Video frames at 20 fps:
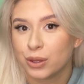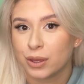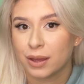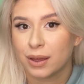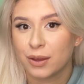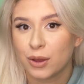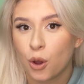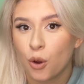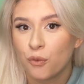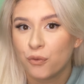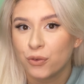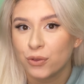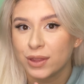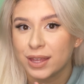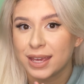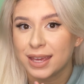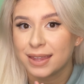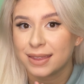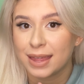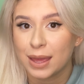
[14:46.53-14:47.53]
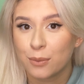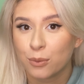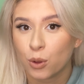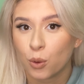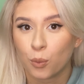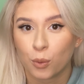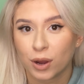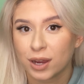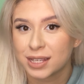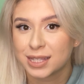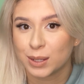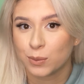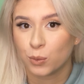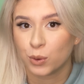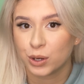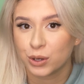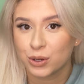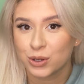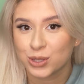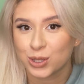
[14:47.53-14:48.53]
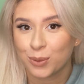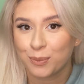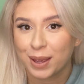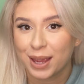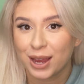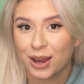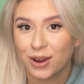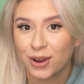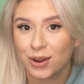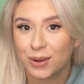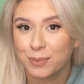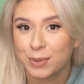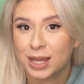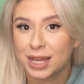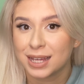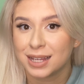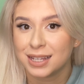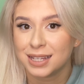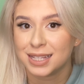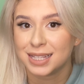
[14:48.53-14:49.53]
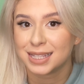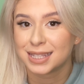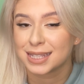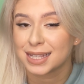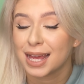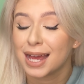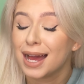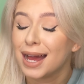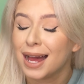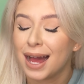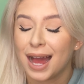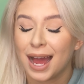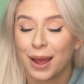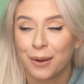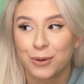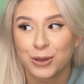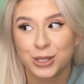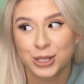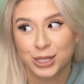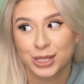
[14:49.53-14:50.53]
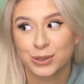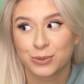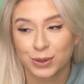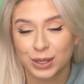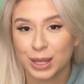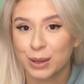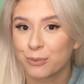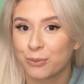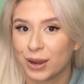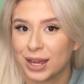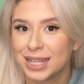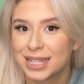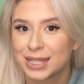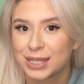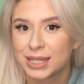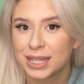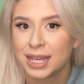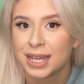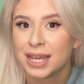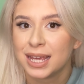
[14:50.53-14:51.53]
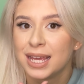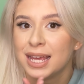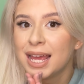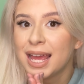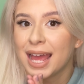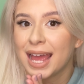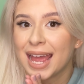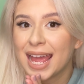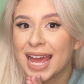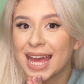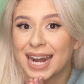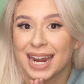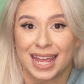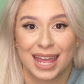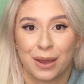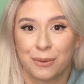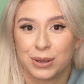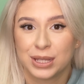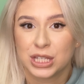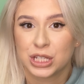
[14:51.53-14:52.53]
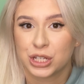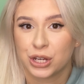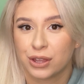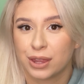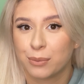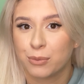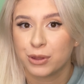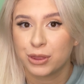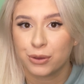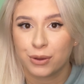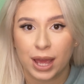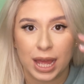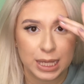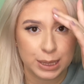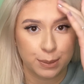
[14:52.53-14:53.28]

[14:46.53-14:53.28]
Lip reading: Hopefully they will work some wonders on my hair because I was really impressed, and I can't wait to share them with you guys.